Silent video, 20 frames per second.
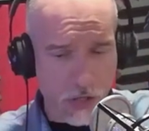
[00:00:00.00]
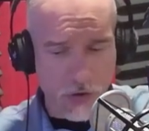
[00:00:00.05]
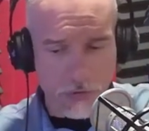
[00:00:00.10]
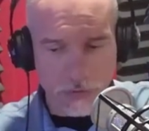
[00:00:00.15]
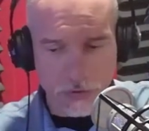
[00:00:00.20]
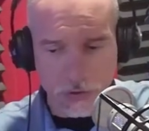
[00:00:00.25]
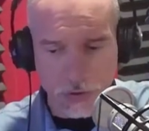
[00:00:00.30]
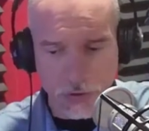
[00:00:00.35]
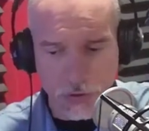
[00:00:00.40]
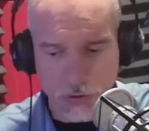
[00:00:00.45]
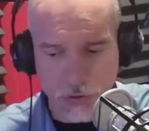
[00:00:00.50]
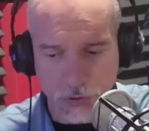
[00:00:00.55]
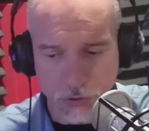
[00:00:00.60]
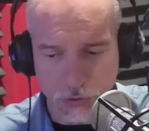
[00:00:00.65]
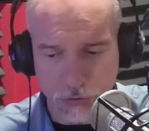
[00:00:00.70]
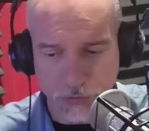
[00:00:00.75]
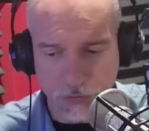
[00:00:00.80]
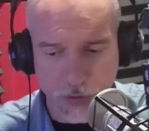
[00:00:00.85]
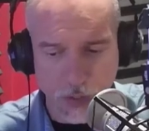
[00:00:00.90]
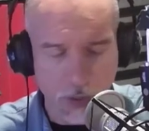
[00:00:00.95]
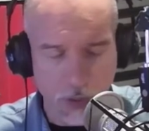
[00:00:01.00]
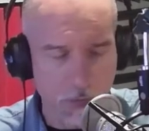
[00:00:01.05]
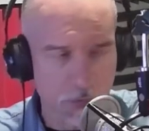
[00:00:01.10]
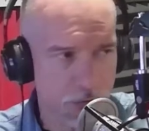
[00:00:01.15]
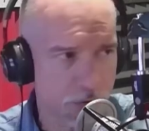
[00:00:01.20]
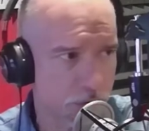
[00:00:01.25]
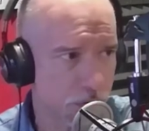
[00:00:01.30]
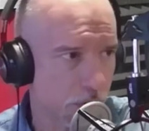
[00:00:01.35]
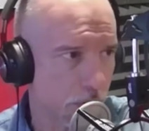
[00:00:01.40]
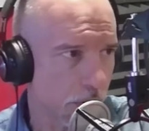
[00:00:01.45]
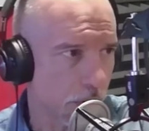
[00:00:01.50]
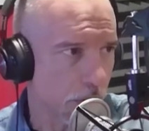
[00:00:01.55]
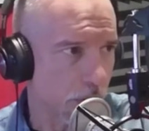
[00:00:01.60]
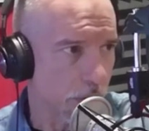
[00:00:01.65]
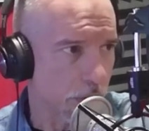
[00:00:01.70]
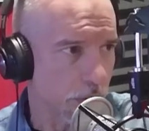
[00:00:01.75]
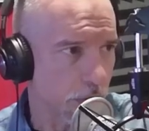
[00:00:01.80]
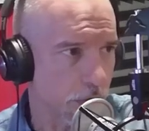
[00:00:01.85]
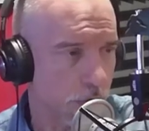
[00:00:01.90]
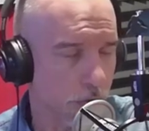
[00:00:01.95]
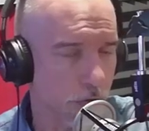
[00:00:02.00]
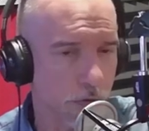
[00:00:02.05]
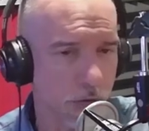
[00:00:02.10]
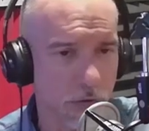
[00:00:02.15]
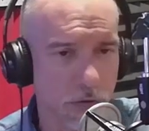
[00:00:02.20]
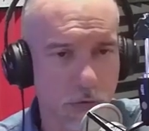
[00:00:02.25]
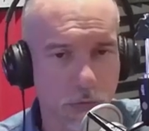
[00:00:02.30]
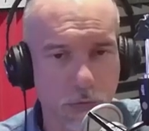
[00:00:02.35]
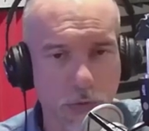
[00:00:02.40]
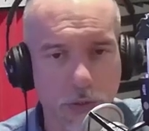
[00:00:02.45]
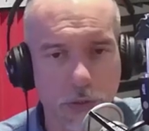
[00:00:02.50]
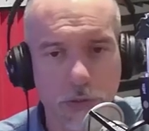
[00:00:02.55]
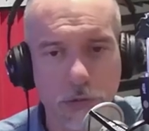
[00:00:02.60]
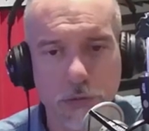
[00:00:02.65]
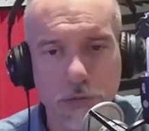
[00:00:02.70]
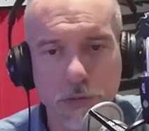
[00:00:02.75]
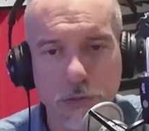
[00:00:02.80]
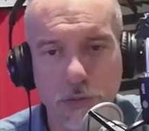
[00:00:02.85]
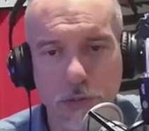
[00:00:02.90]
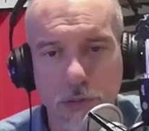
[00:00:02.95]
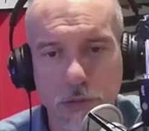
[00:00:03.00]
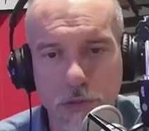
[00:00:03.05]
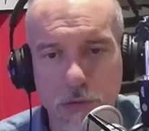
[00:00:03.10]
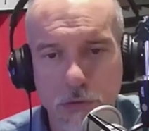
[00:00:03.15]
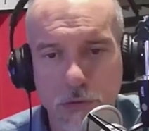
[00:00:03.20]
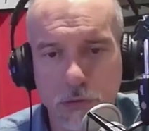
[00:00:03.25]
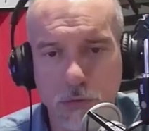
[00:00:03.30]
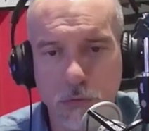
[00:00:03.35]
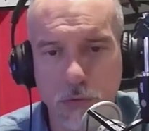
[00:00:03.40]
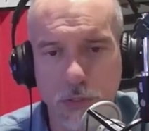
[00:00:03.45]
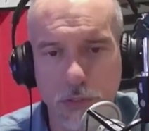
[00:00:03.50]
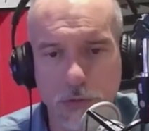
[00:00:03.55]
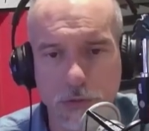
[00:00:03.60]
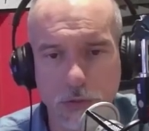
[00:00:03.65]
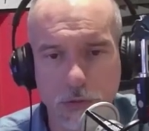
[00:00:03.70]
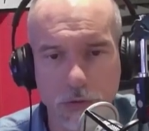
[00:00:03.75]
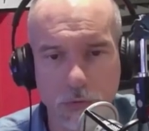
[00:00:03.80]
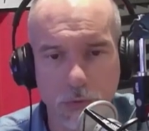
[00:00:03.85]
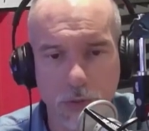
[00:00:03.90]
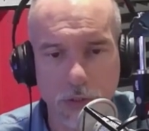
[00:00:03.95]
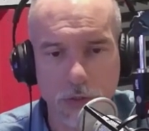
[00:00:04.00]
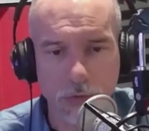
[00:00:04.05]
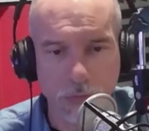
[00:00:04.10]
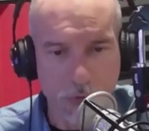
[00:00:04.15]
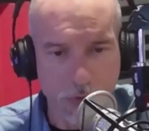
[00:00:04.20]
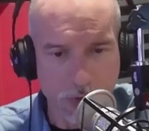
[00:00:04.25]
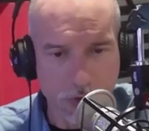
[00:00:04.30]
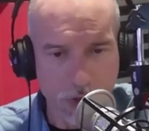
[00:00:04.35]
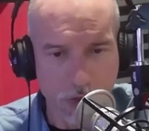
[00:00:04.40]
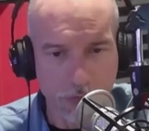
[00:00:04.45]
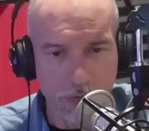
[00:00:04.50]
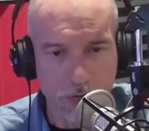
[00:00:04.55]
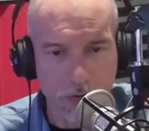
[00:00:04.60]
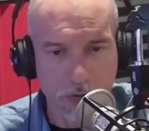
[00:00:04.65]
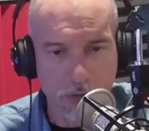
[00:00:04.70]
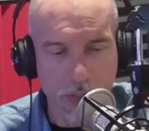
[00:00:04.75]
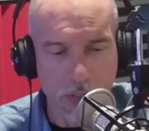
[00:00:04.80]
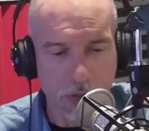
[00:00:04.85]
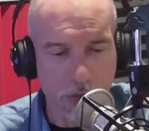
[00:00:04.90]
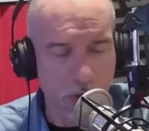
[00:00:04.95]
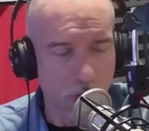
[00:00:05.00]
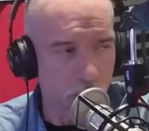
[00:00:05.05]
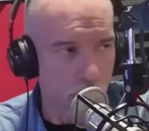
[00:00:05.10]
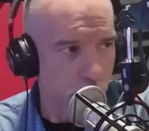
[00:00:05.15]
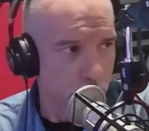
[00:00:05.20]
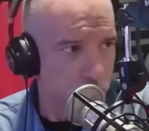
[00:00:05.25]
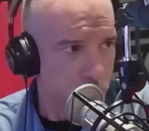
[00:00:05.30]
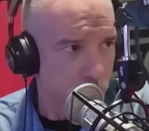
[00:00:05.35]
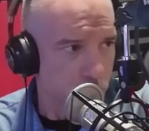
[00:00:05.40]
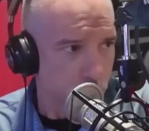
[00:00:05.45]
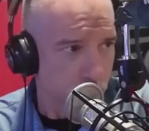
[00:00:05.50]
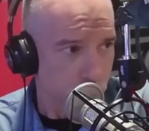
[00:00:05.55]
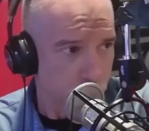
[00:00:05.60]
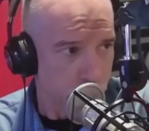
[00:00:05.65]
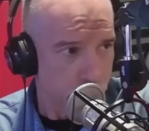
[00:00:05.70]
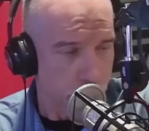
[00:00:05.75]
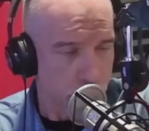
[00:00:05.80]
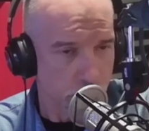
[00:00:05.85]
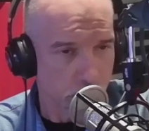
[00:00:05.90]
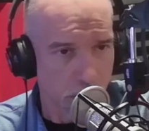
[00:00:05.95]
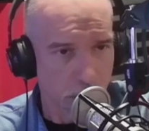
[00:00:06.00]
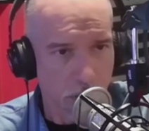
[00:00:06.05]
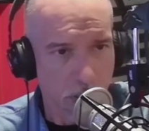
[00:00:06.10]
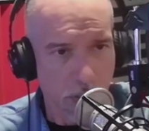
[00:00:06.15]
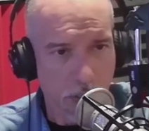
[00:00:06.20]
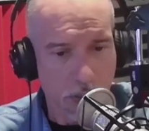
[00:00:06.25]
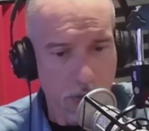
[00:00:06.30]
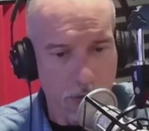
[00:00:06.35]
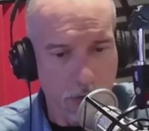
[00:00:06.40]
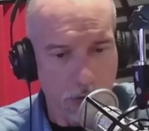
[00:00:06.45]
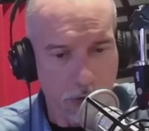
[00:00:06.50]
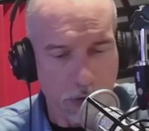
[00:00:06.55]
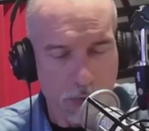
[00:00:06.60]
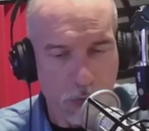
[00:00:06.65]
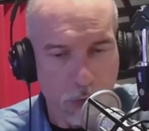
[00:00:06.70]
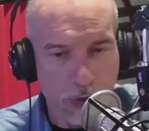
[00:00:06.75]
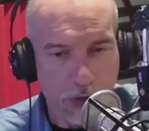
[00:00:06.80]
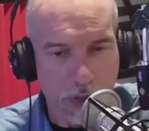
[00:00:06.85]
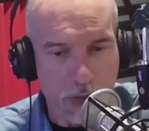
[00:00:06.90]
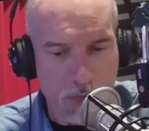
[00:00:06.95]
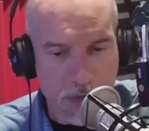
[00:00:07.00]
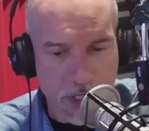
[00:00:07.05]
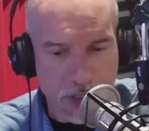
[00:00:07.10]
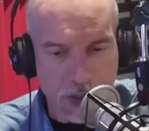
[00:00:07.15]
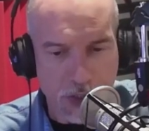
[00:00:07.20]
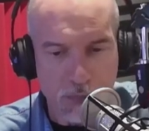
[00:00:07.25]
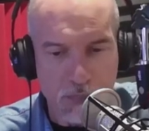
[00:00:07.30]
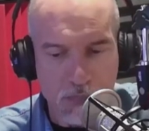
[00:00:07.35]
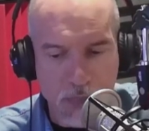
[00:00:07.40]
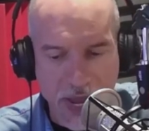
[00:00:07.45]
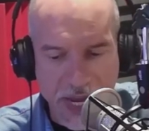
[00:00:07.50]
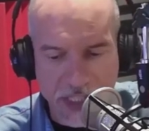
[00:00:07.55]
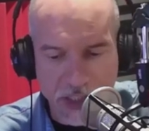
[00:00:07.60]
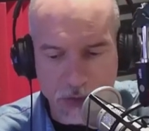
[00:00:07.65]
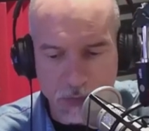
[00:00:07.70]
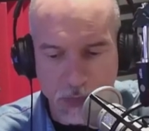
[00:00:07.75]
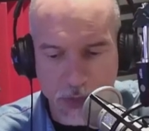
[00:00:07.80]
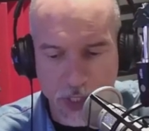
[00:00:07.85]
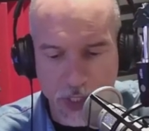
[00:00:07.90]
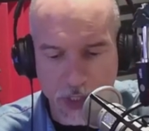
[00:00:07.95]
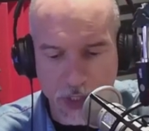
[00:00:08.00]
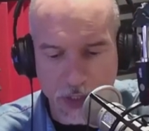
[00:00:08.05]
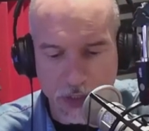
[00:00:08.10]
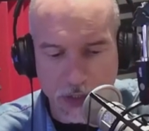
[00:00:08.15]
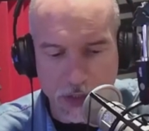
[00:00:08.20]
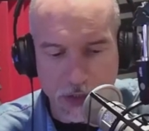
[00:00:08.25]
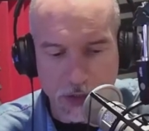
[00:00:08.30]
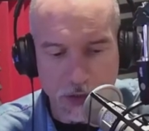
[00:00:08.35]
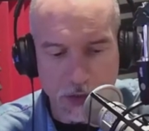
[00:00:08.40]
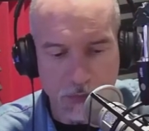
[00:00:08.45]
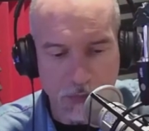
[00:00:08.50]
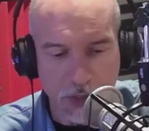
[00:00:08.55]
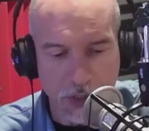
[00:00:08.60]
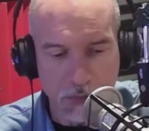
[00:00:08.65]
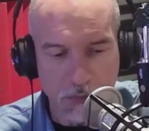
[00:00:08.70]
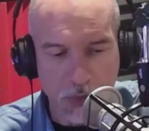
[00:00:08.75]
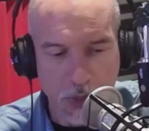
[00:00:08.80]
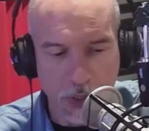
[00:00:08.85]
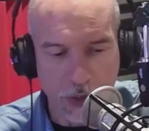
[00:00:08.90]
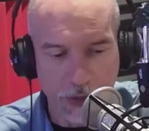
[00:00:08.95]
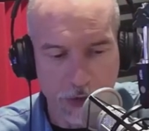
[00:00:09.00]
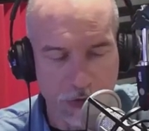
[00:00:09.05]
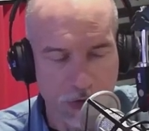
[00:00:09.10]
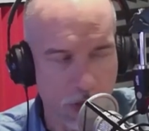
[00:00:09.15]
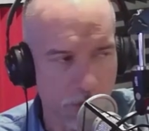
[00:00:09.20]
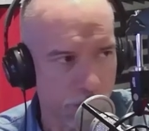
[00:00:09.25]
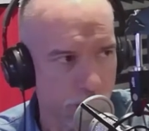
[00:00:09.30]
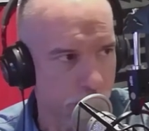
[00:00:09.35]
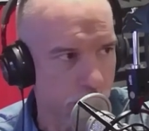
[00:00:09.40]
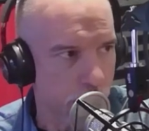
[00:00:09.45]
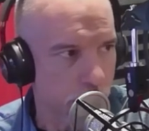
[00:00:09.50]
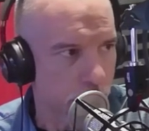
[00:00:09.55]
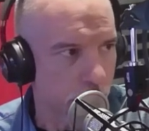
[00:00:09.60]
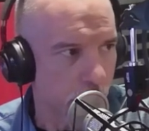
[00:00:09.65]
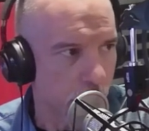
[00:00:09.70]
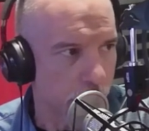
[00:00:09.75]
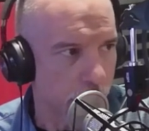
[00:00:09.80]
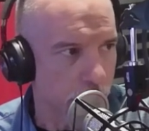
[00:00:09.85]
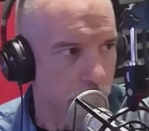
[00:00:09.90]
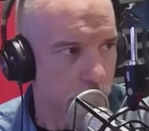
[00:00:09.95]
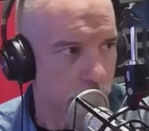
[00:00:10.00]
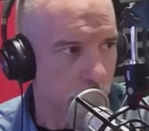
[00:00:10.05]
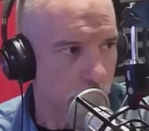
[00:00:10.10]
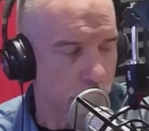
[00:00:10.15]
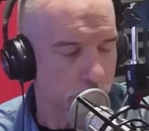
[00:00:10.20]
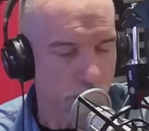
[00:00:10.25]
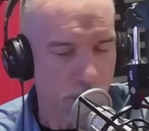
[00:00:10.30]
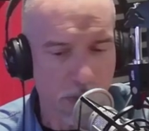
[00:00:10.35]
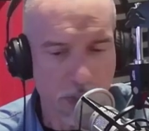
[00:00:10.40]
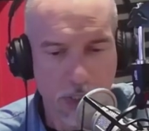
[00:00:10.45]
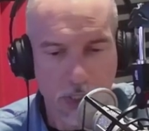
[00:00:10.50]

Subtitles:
obviously solar farms are an issue. They created quite a situation with the Jefferson County Commission, and this is clearly more commission-based, but it is a big part of the Jefferson County turf.